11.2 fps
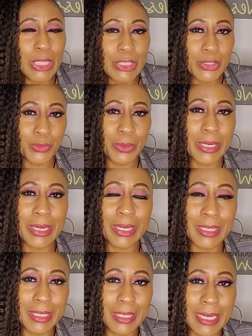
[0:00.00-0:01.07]
to where
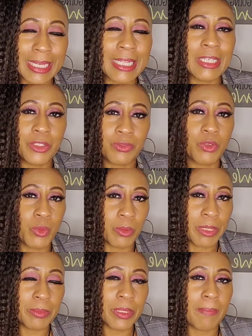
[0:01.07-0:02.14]
I can interview more
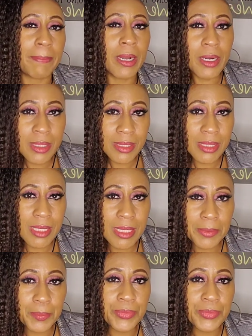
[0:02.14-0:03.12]
people in person.